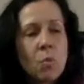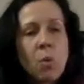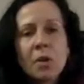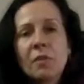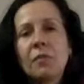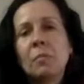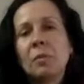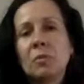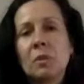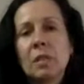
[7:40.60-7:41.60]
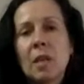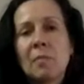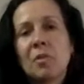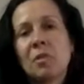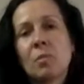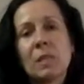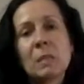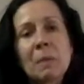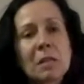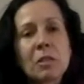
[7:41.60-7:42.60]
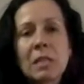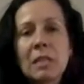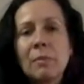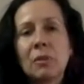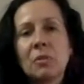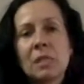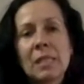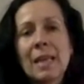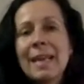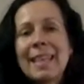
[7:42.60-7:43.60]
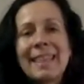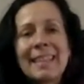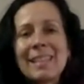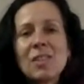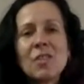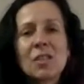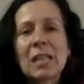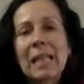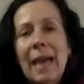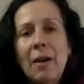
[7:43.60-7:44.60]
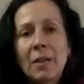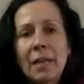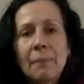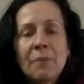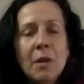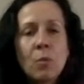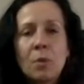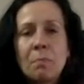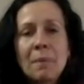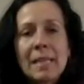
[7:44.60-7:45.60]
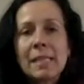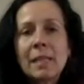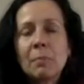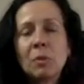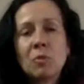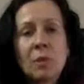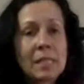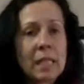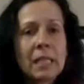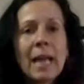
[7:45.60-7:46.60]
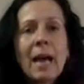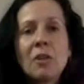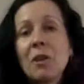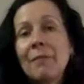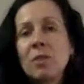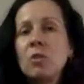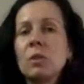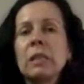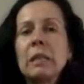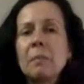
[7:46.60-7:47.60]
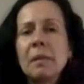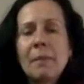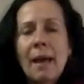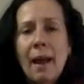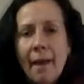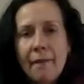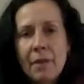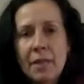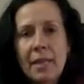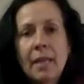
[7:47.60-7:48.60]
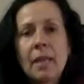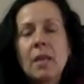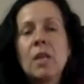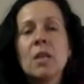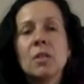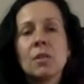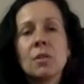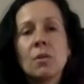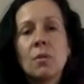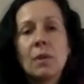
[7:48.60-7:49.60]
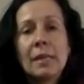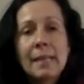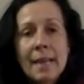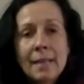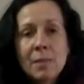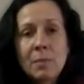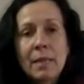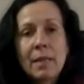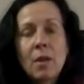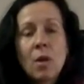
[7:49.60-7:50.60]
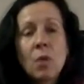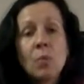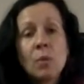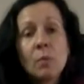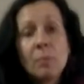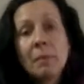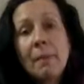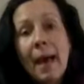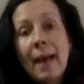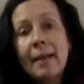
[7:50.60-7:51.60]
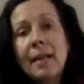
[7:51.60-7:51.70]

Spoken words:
wonderful balloon sculptures with specialty balloons. This is just clowning with basic balloon. As a clown, you have to know a little bit about everything. So next week, we will be back,